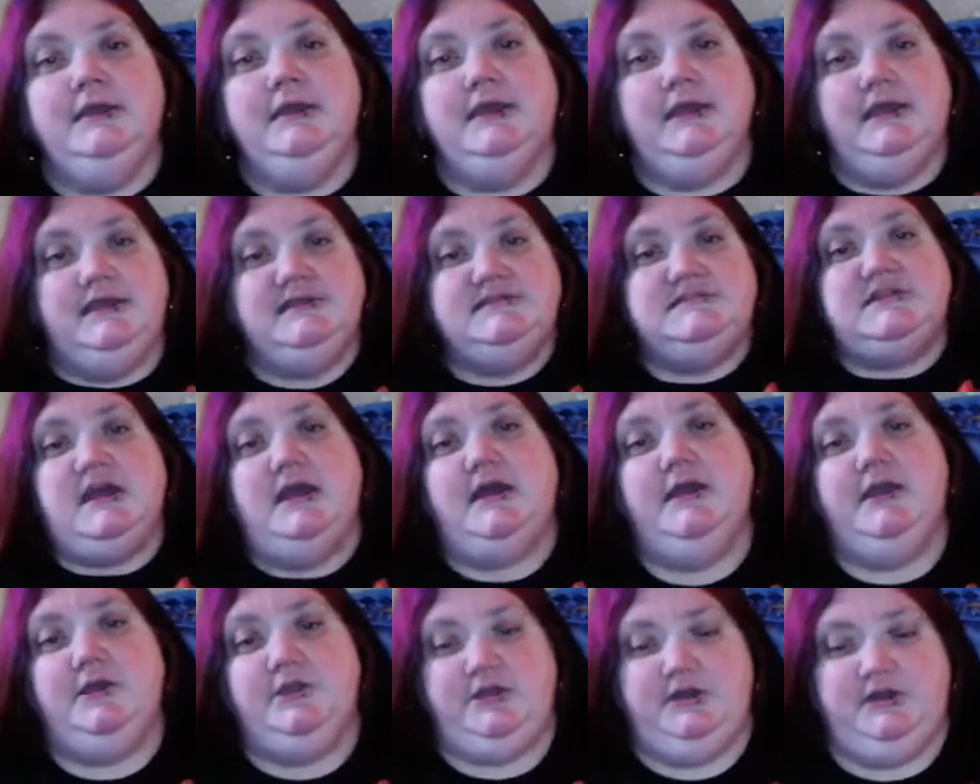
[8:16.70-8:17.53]
He's
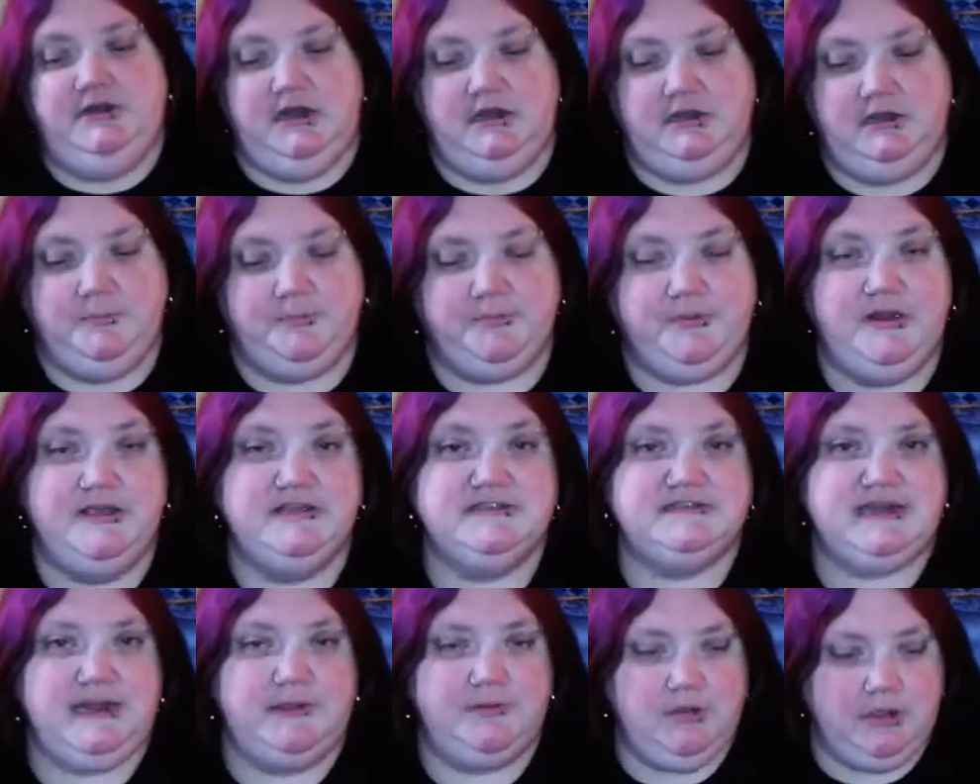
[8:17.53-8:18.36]
tired and
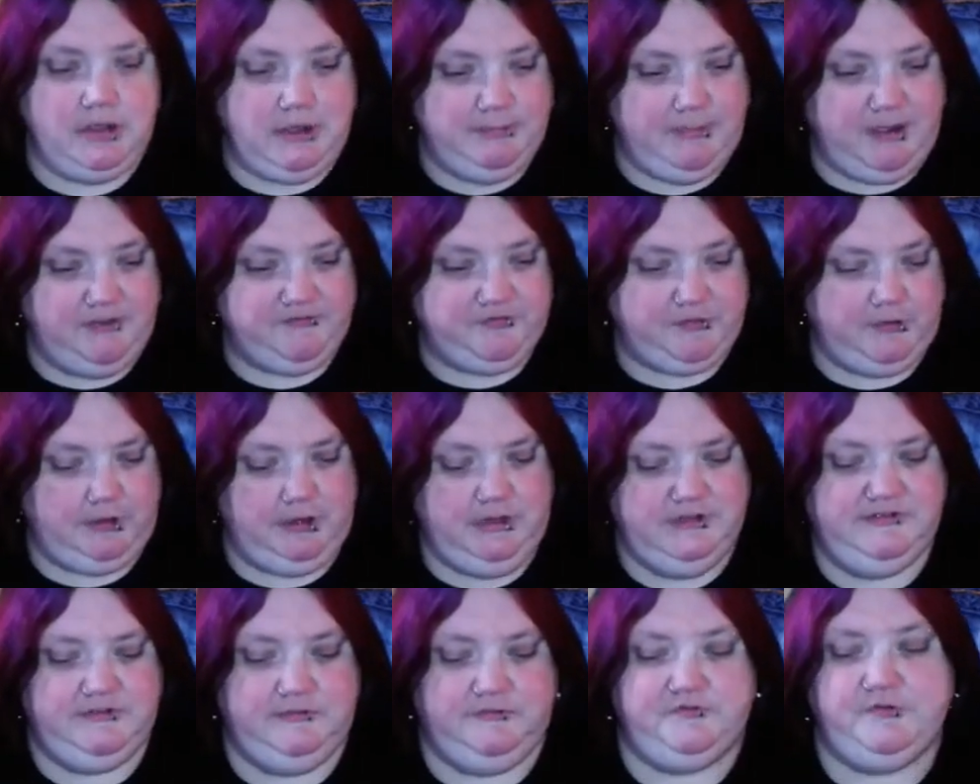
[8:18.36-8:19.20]
unimpressed. I woke him up from
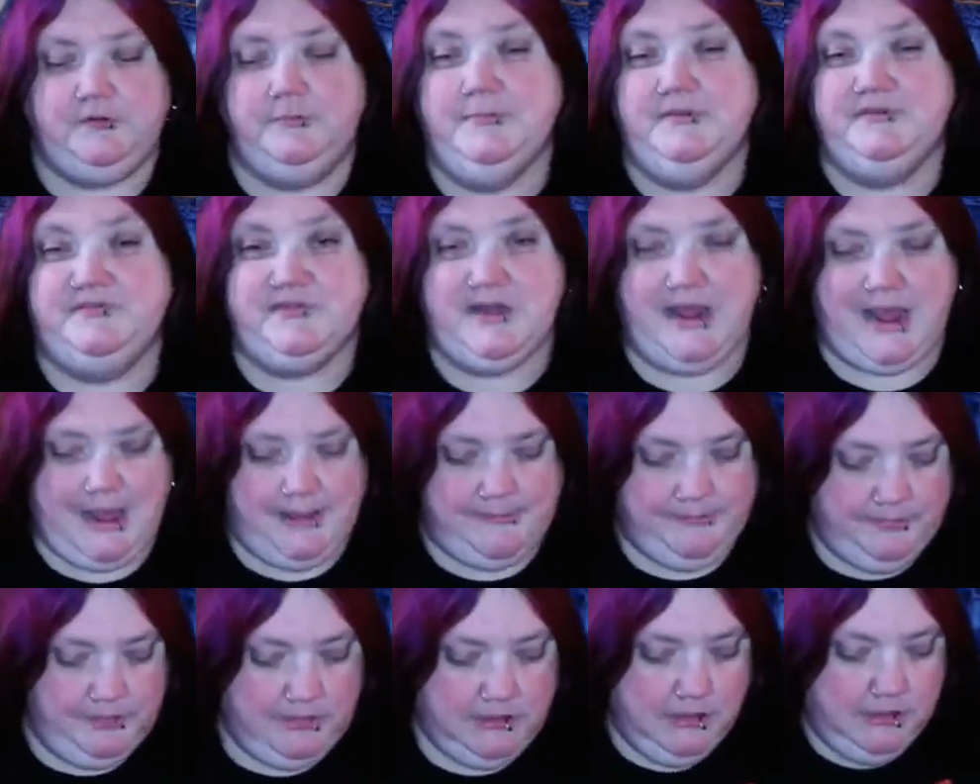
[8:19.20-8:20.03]
his, from his
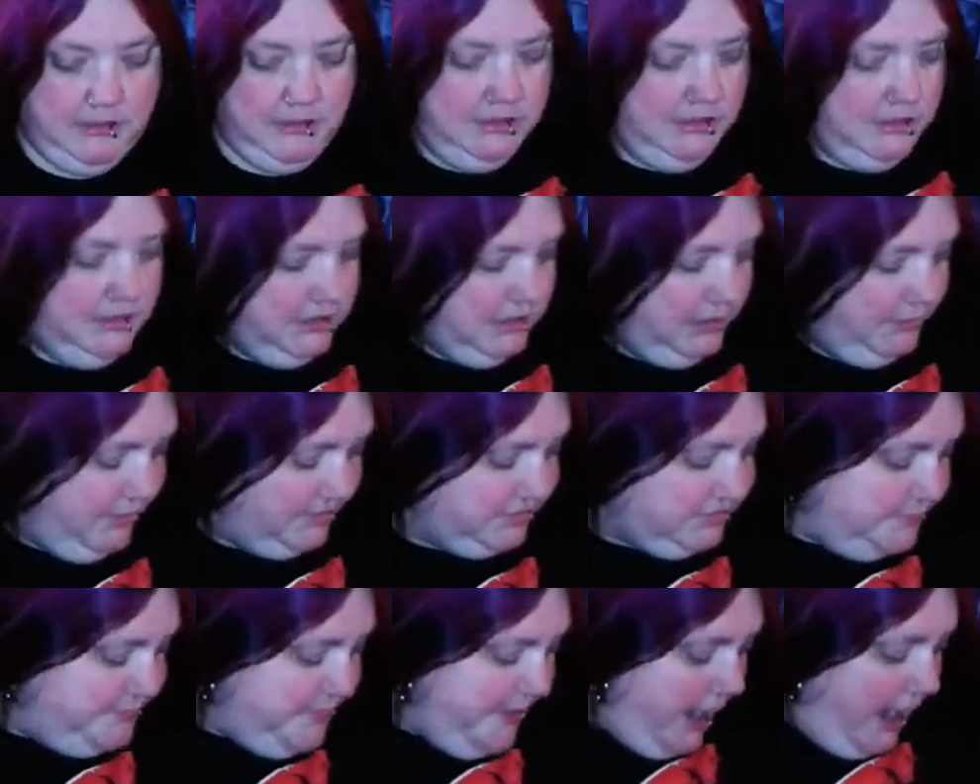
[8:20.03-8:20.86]
nap. You
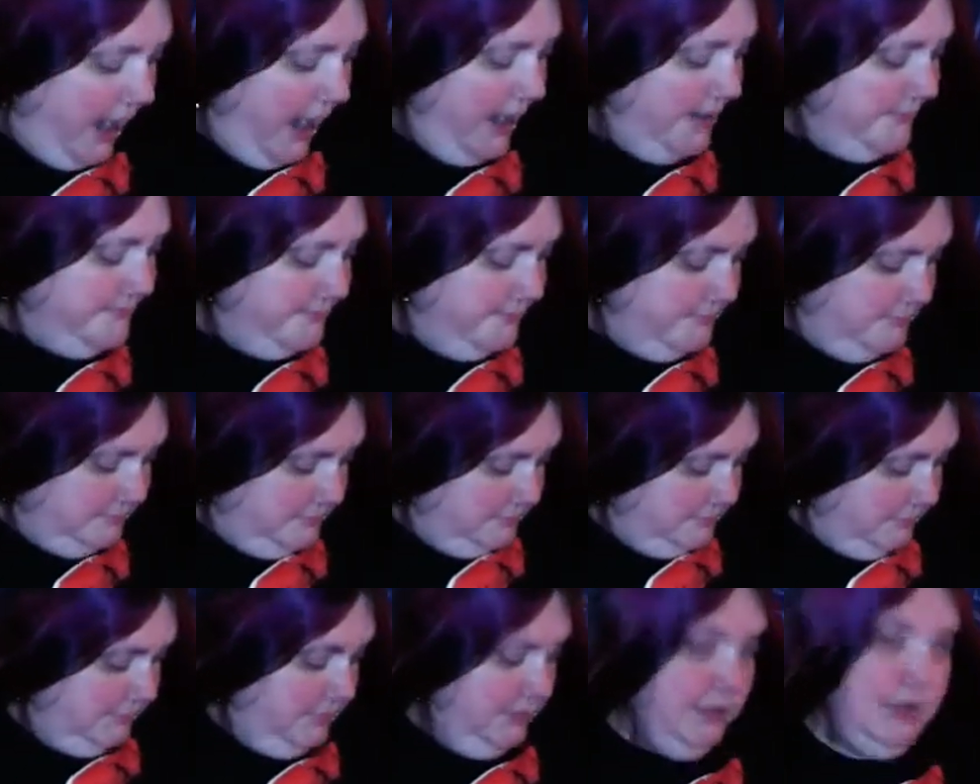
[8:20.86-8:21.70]
want the pop?
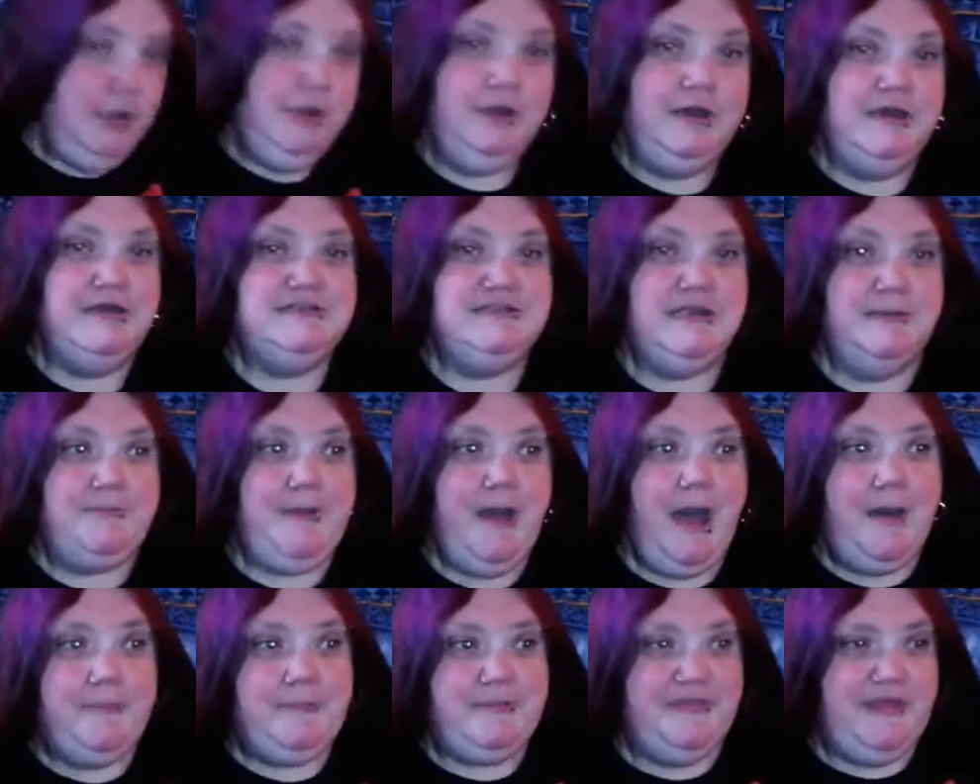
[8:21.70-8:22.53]
I said
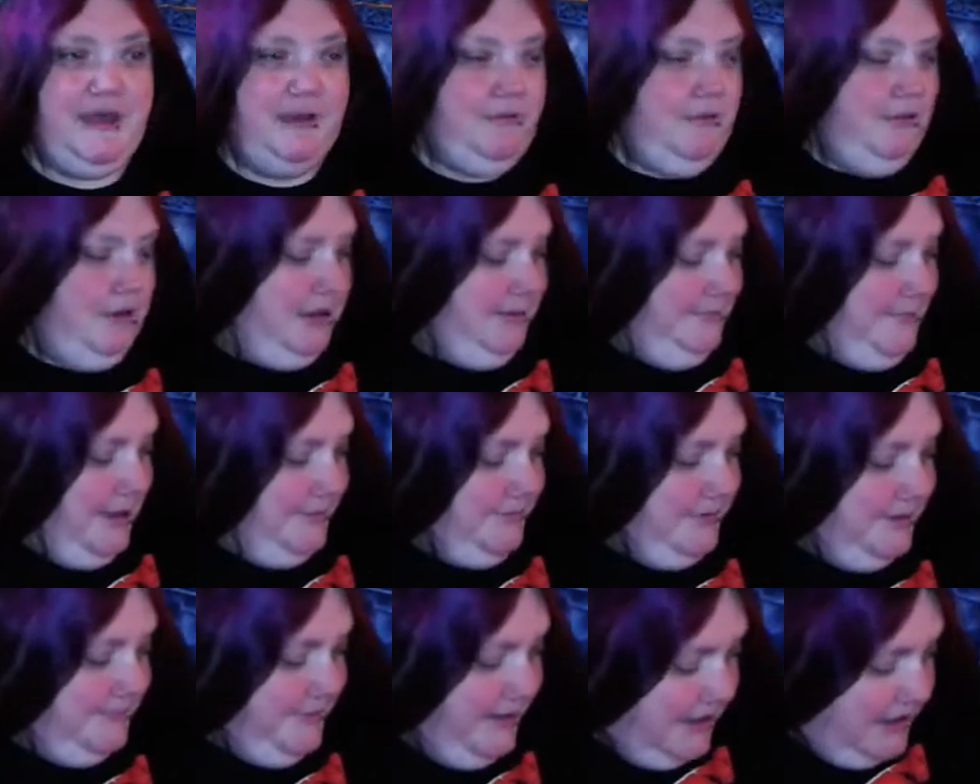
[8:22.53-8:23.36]
pop and that woke him
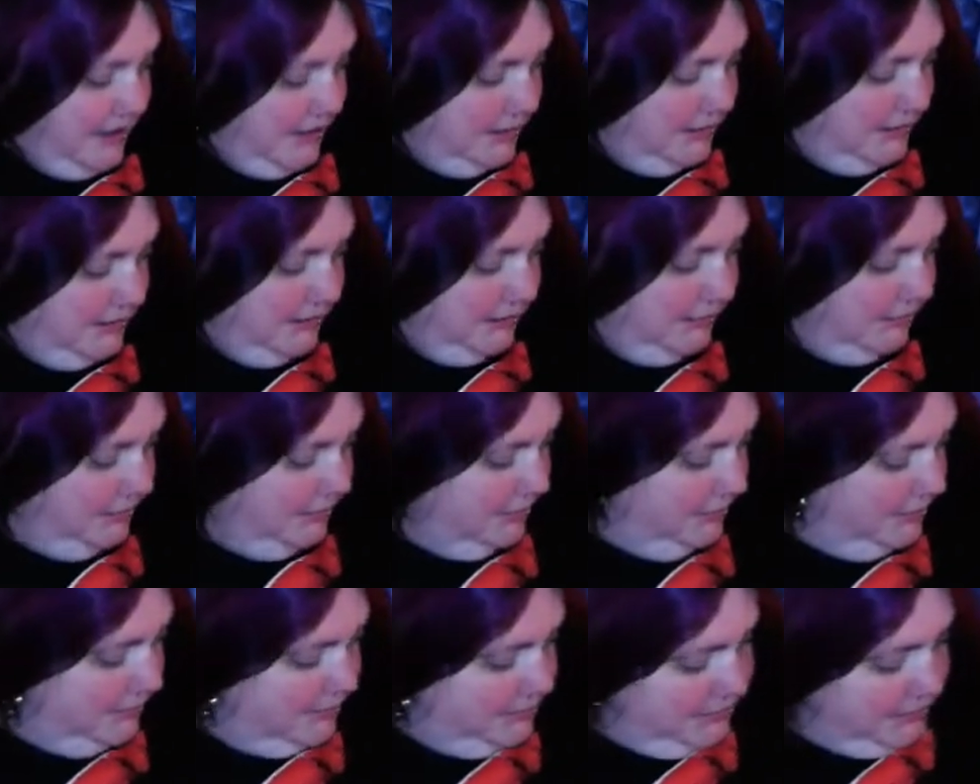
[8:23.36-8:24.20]
up. Come here.
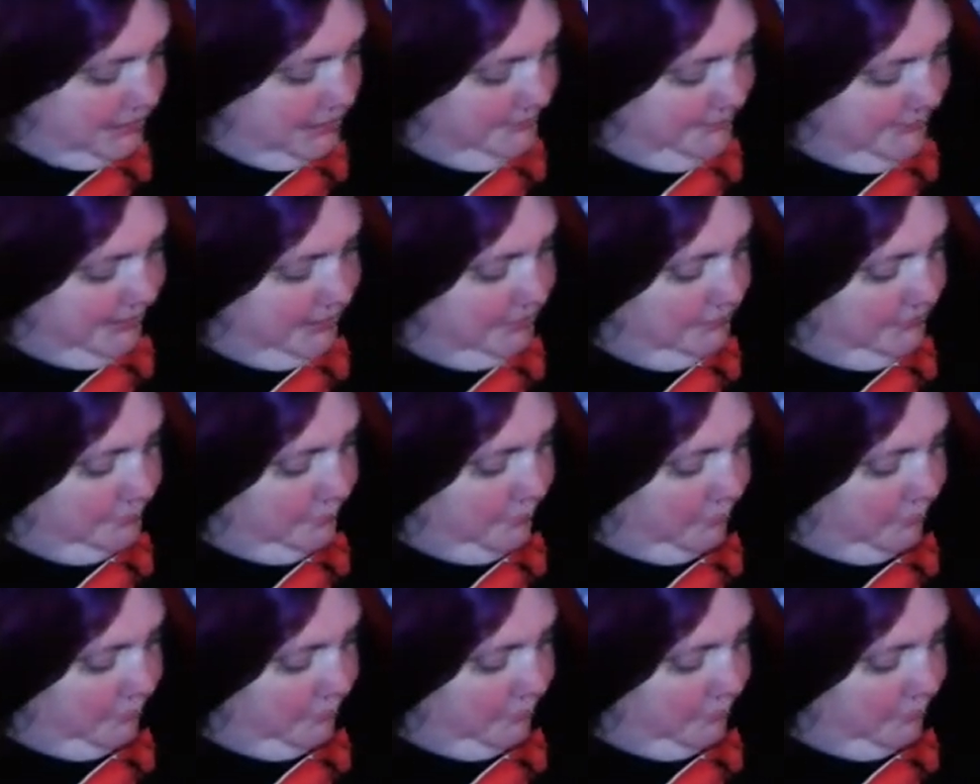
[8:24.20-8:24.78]
Come here.